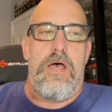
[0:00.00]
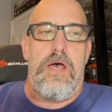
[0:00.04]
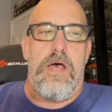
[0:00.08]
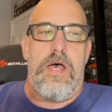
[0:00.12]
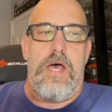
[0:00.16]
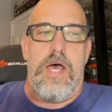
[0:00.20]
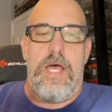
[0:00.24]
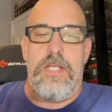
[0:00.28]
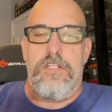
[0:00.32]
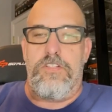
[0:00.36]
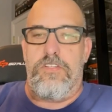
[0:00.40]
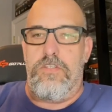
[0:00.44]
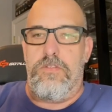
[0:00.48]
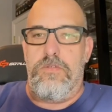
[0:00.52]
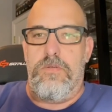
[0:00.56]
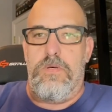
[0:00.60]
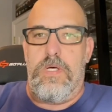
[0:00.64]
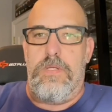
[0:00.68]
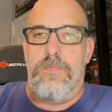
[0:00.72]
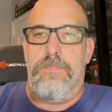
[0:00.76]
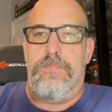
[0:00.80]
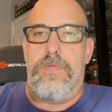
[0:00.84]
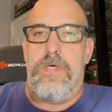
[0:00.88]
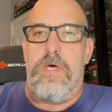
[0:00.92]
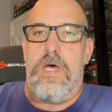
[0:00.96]
I do,
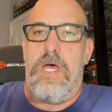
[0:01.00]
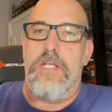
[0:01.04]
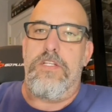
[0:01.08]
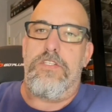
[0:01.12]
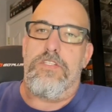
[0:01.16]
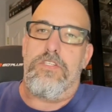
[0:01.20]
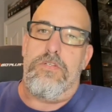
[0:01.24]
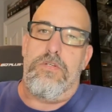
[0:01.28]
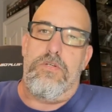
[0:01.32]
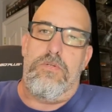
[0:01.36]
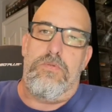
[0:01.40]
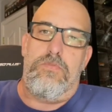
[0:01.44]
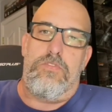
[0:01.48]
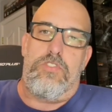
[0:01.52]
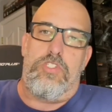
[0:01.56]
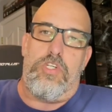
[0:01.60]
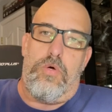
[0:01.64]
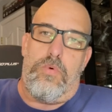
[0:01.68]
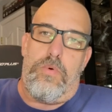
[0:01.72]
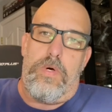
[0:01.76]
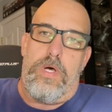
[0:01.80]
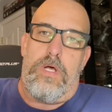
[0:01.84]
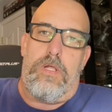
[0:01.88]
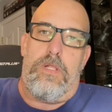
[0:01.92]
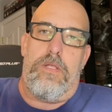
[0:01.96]
I do
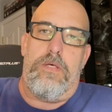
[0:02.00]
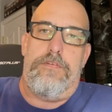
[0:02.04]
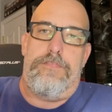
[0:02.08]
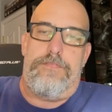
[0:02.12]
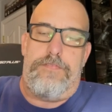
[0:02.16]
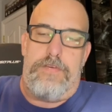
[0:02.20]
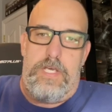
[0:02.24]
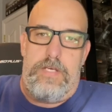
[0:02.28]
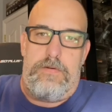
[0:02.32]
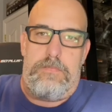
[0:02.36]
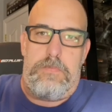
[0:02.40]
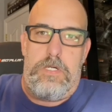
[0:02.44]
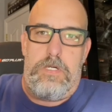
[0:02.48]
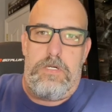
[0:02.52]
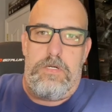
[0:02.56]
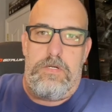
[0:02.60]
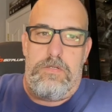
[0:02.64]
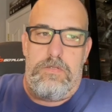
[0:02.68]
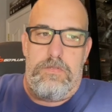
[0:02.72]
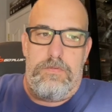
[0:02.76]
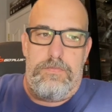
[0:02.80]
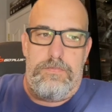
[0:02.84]
Joel a favor.